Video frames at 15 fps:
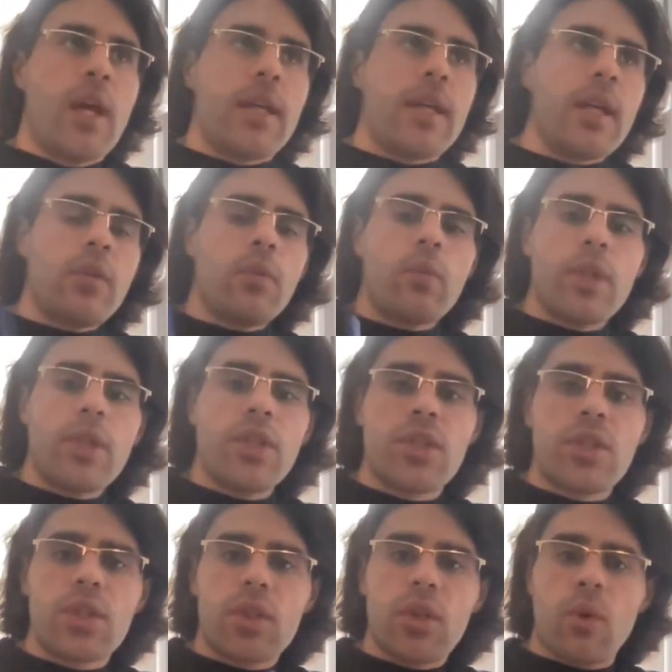Yet we
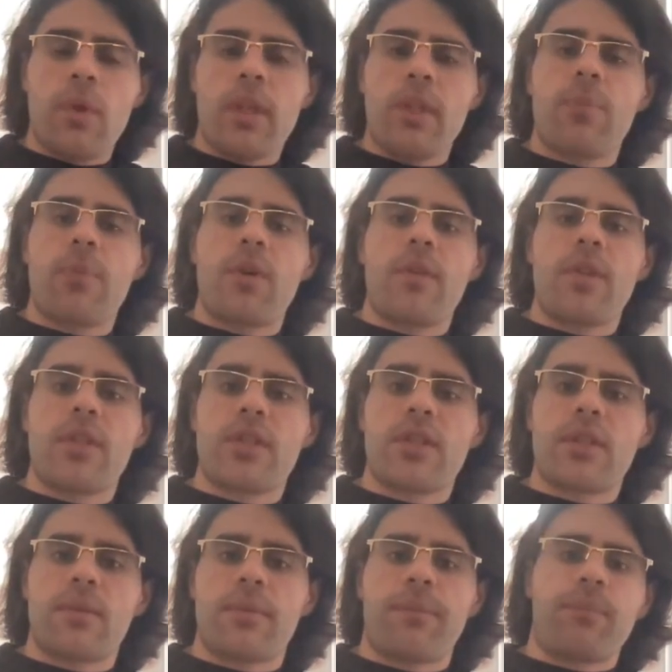saw in the
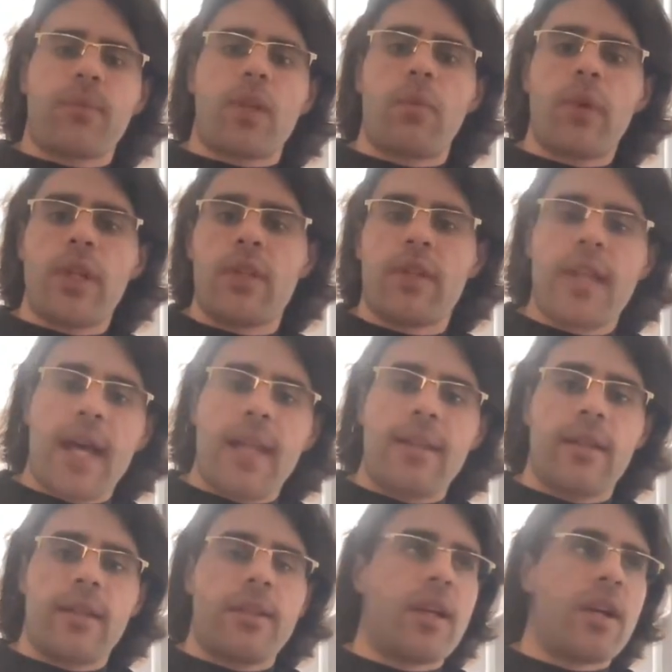previous video
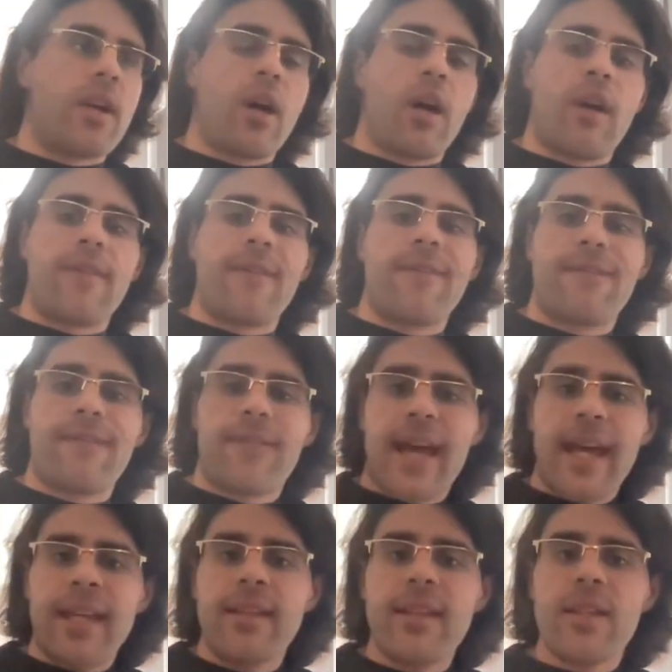that there are
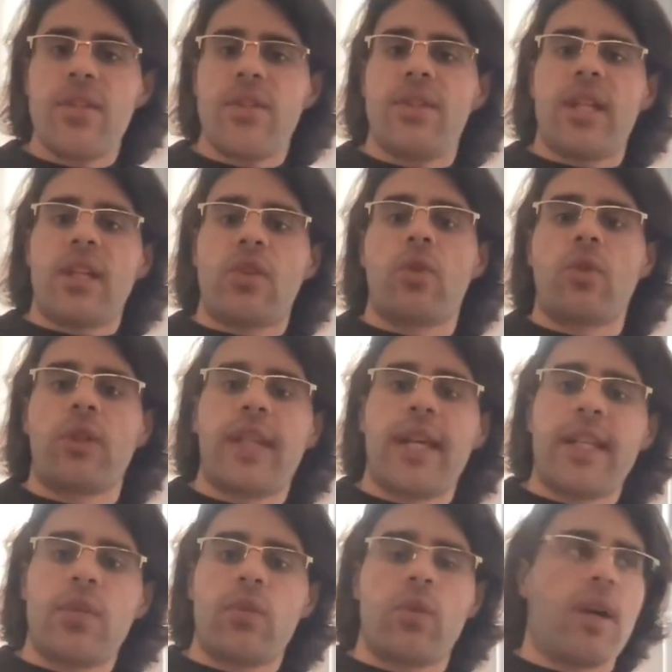factors that could
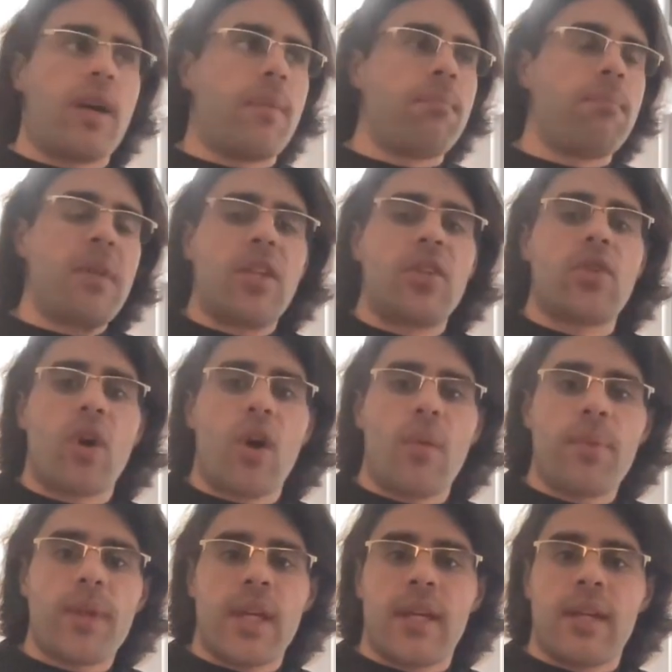lead to a big
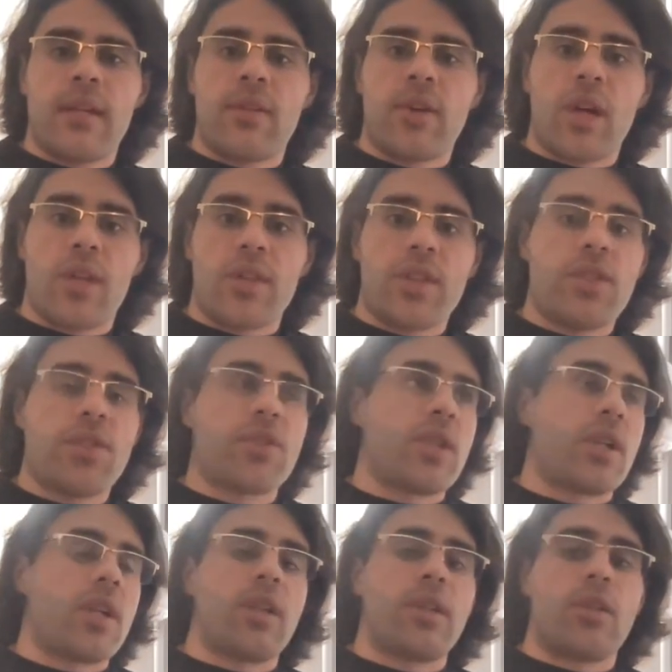drop in recalcitrance
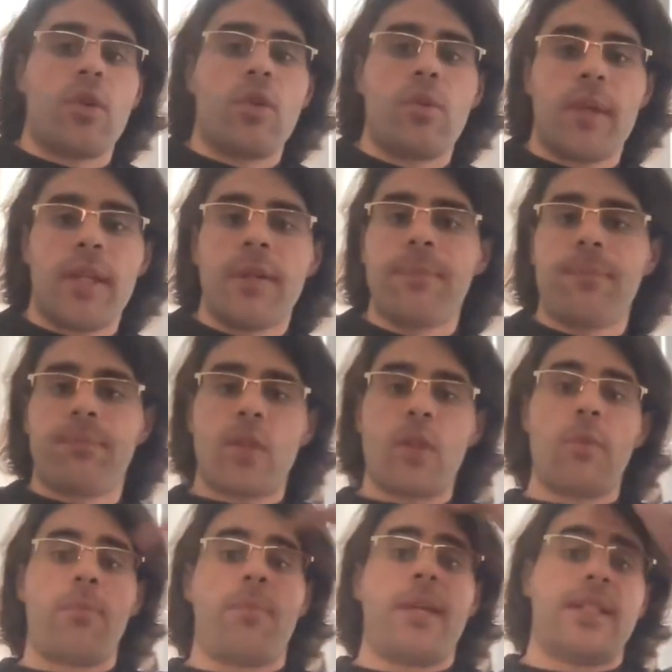around the human
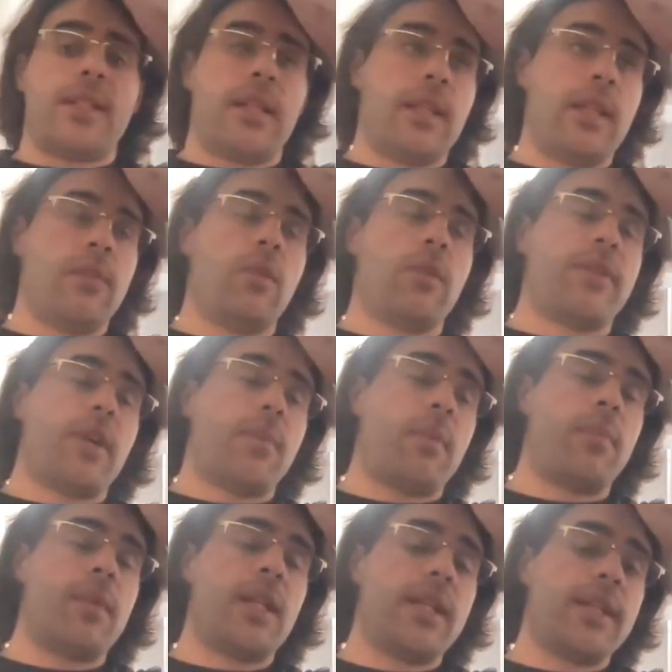baseline level of
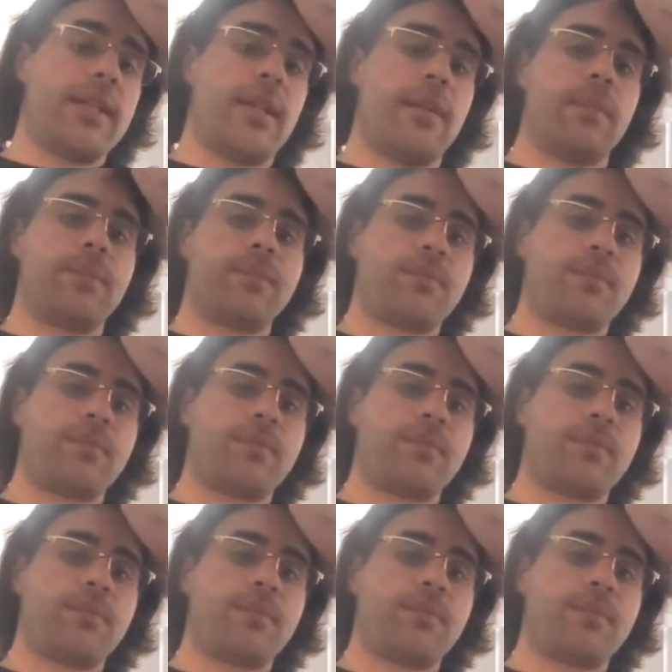capability.